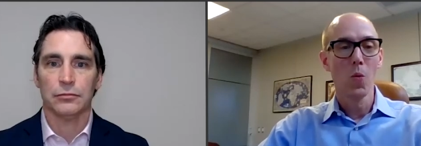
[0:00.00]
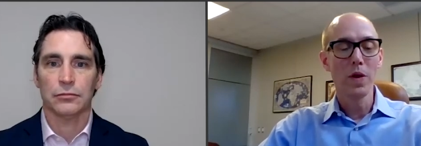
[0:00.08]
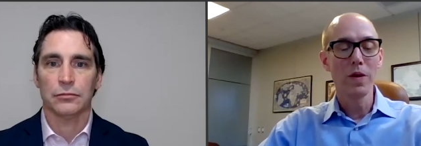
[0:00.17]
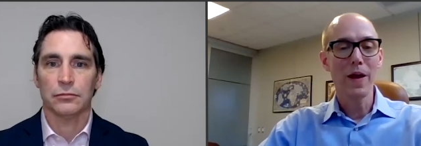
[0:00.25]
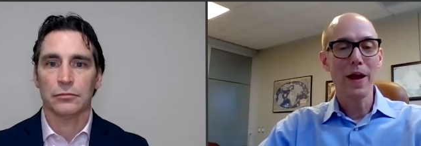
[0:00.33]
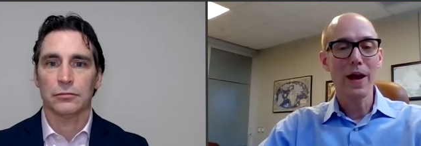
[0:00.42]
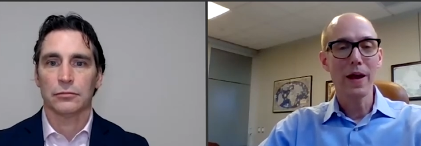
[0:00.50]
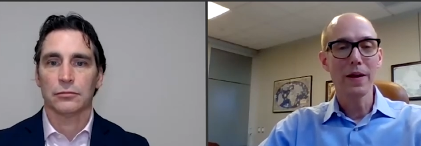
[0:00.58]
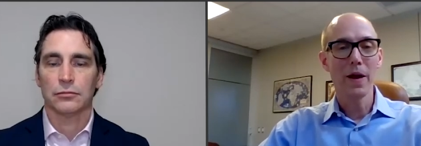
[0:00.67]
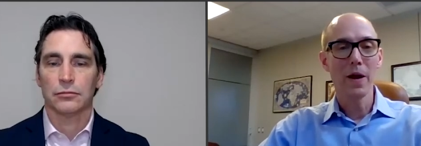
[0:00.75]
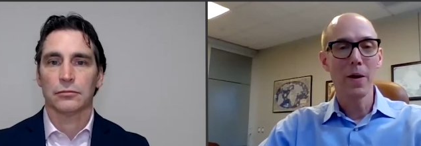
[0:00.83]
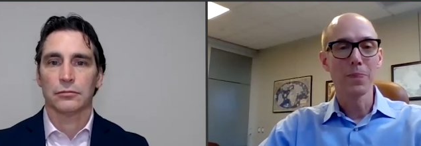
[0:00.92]
Speaker 1: We've
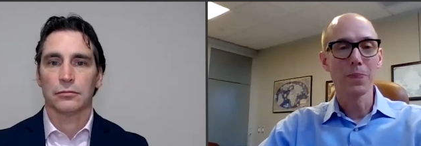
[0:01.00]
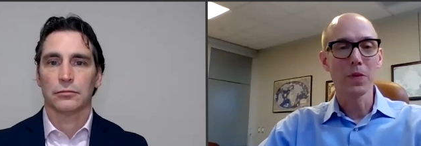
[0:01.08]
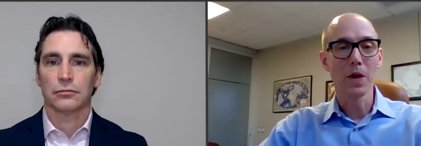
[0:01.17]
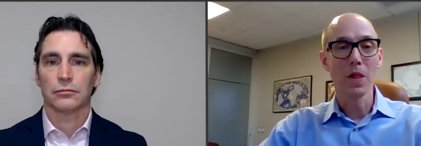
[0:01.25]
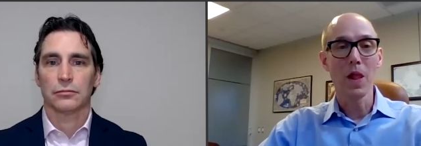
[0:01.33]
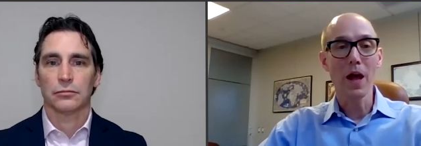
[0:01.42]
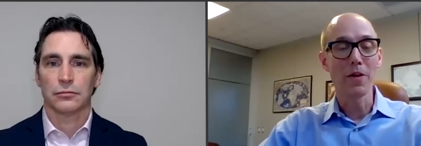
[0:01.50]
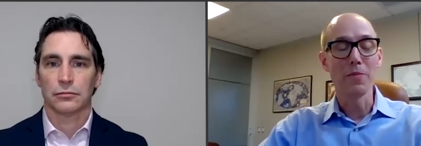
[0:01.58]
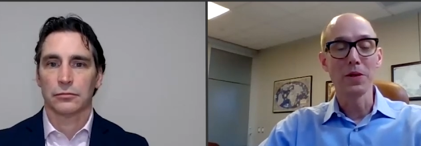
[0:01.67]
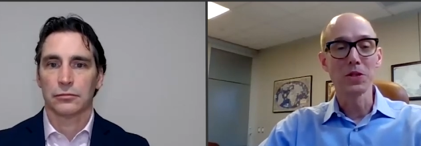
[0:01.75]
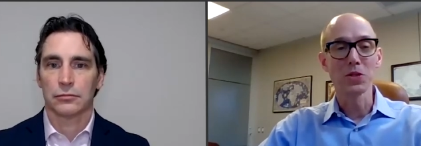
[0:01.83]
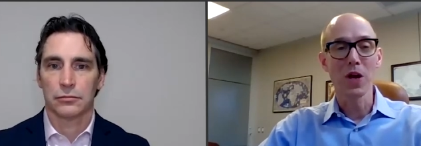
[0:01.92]
had um, a lot
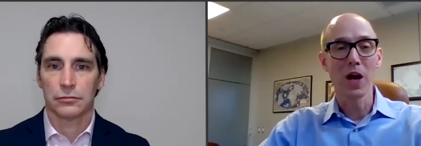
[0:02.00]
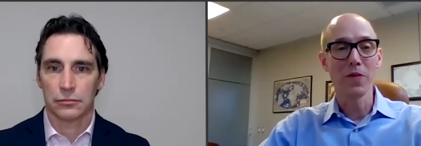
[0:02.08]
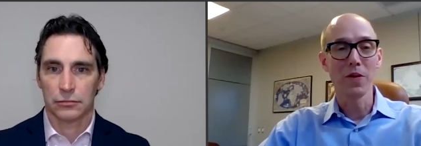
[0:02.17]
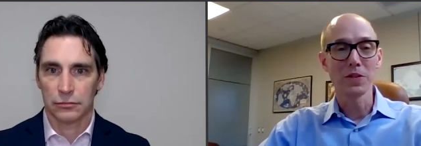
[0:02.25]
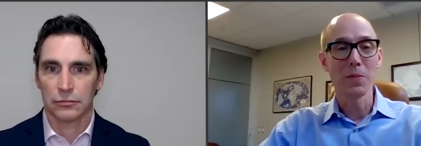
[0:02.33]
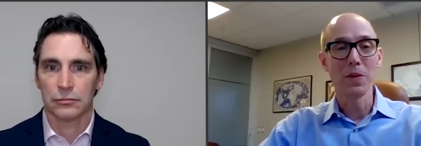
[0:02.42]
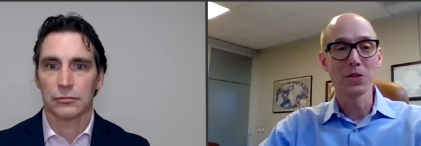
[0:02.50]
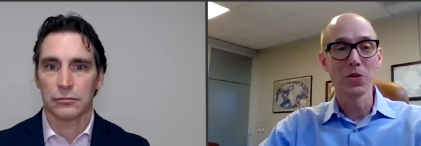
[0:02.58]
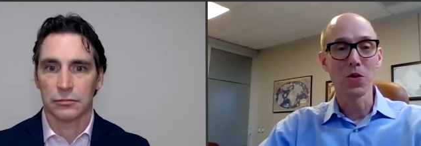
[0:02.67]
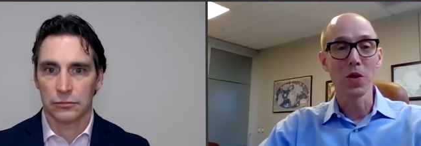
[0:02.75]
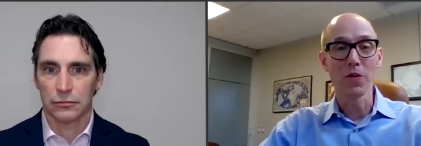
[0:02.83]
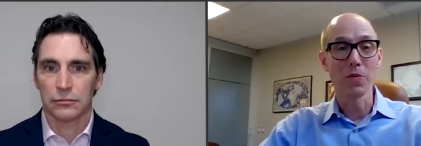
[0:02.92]
of business travel, as I
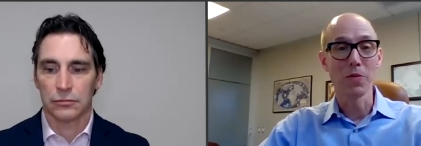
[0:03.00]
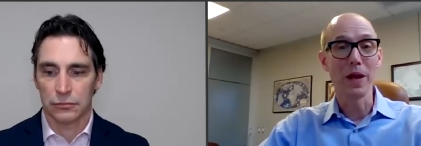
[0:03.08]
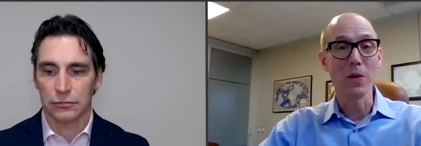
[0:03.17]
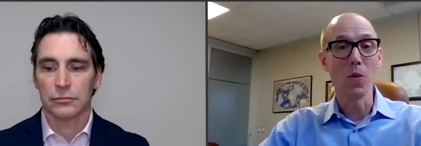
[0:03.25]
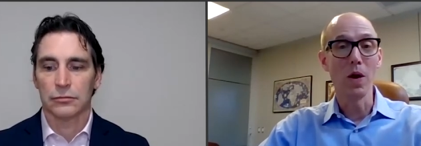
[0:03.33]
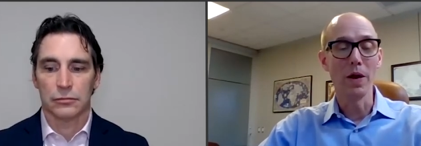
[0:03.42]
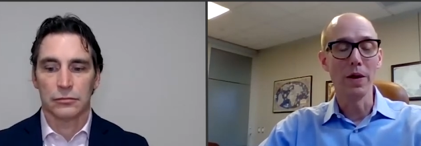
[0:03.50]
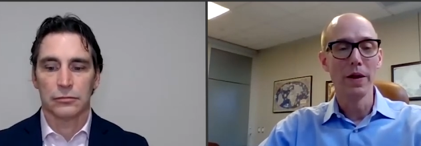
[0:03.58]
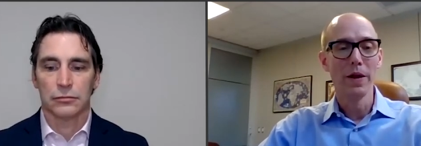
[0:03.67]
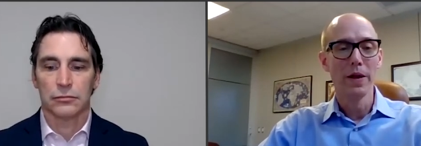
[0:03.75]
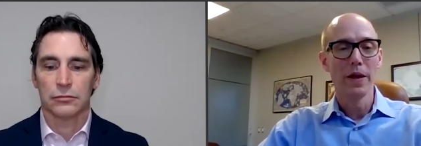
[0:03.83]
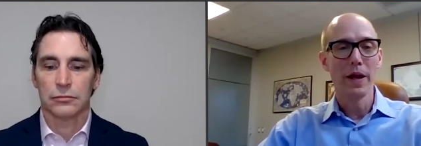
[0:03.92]
mentioned earlier, from day one.
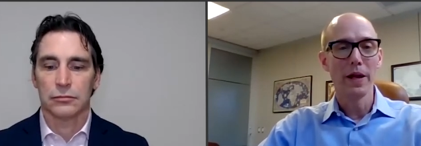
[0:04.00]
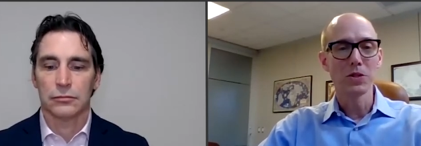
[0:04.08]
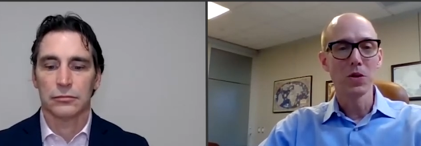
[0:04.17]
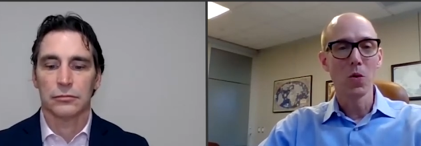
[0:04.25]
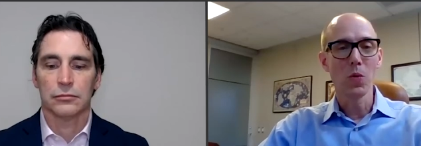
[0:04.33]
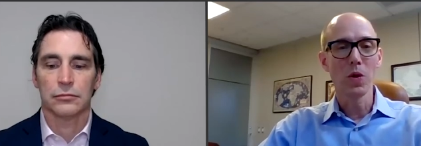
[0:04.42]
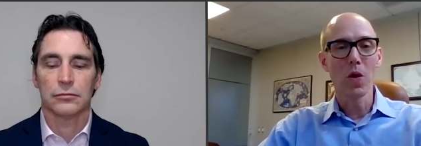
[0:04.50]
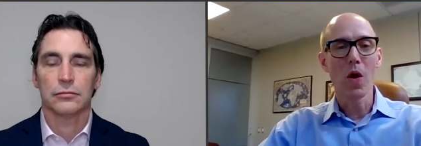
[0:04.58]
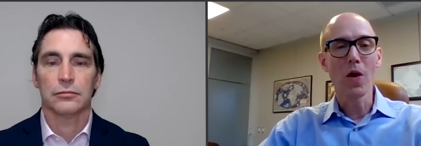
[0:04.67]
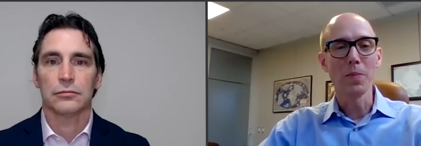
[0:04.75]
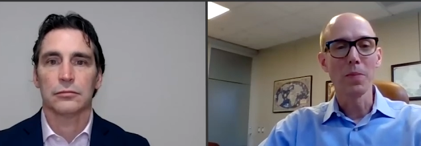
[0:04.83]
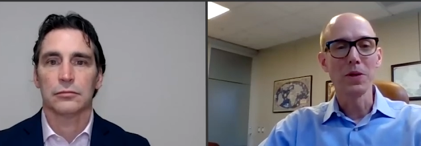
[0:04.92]
And so we are
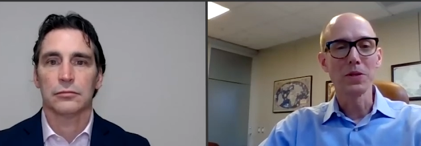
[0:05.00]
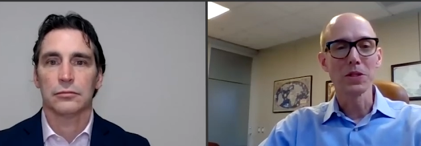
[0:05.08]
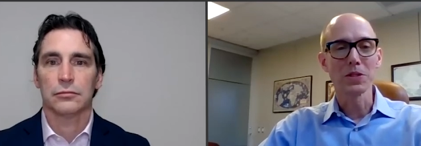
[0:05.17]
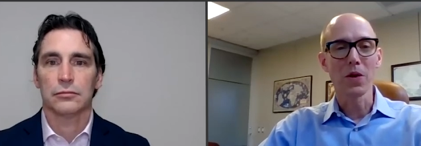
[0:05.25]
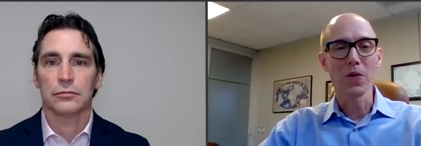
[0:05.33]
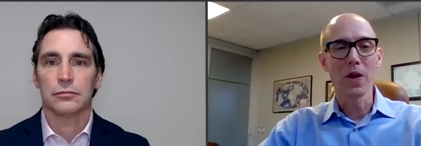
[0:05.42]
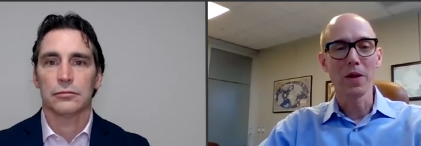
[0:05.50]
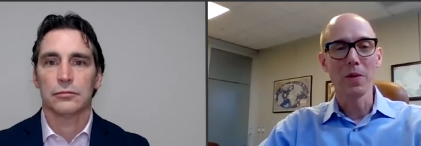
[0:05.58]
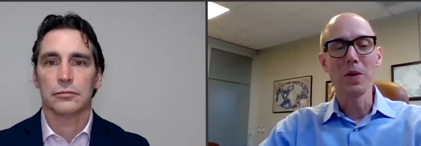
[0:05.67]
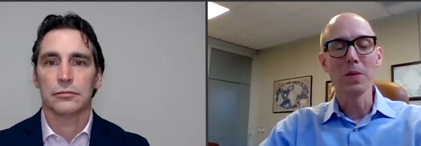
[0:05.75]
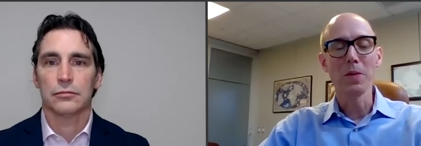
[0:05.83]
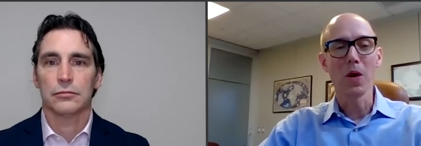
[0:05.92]
already a business airline
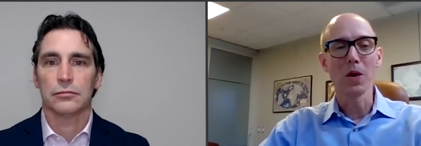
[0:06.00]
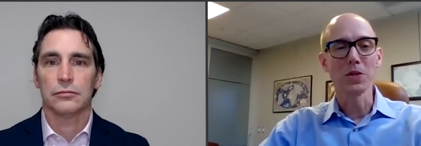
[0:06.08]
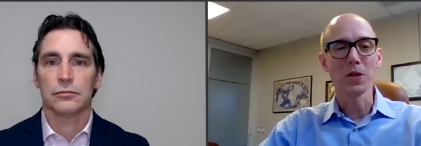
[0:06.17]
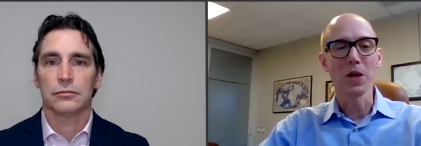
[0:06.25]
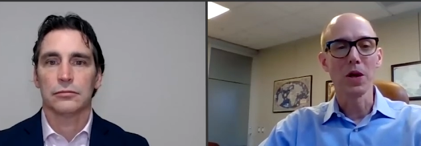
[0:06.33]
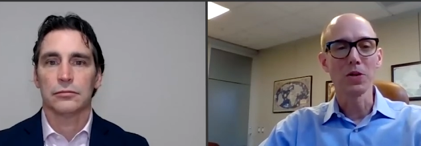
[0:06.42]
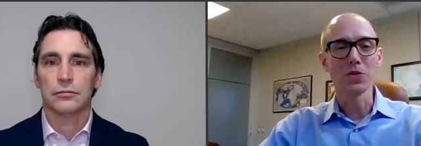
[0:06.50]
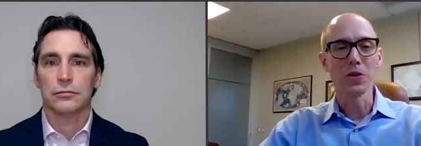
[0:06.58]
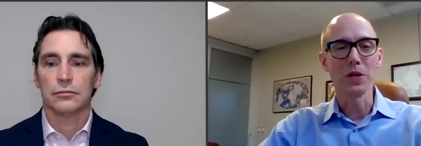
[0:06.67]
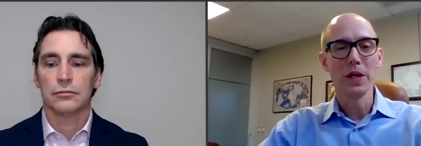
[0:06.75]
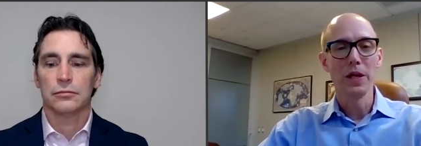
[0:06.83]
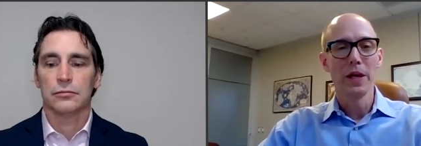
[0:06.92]
in many parts of the
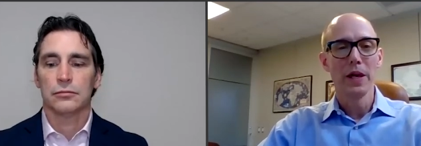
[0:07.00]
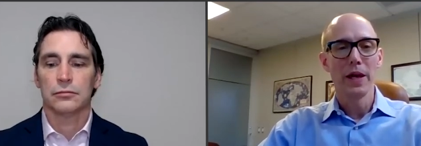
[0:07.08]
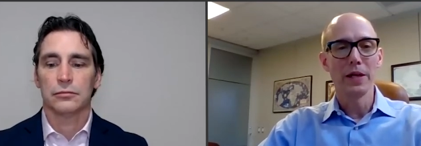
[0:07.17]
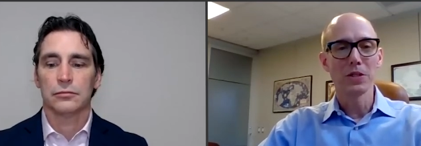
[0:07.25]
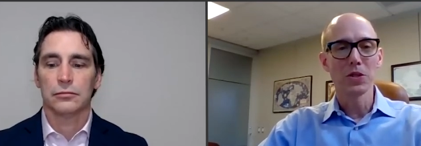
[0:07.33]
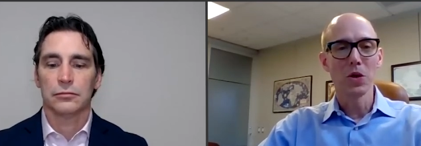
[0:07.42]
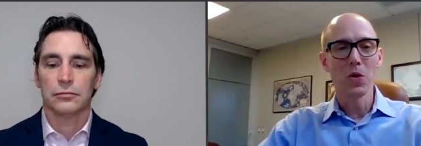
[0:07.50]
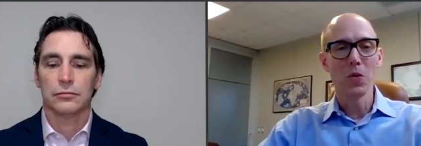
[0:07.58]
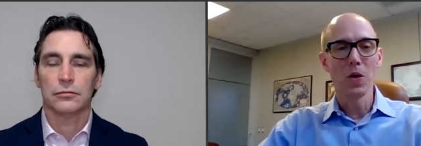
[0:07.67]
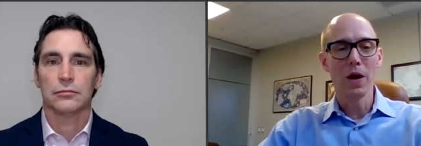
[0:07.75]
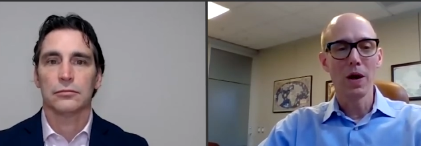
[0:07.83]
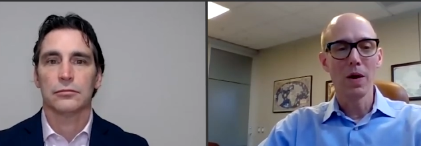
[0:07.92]
country. And
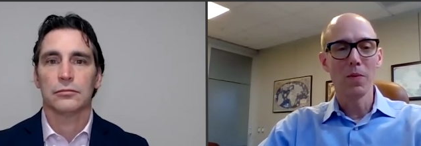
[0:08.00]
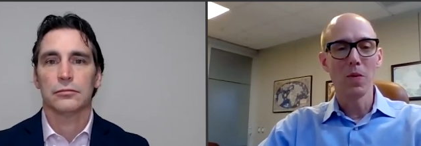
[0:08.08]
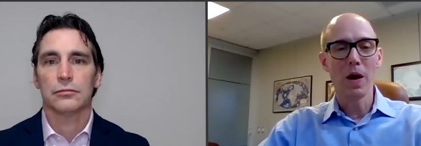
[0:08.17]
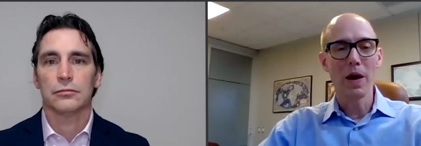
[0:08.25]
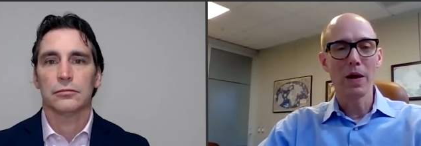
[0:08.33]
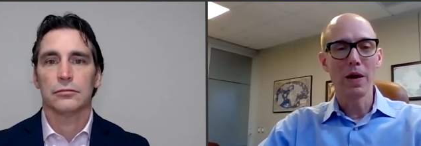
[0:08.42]
so um,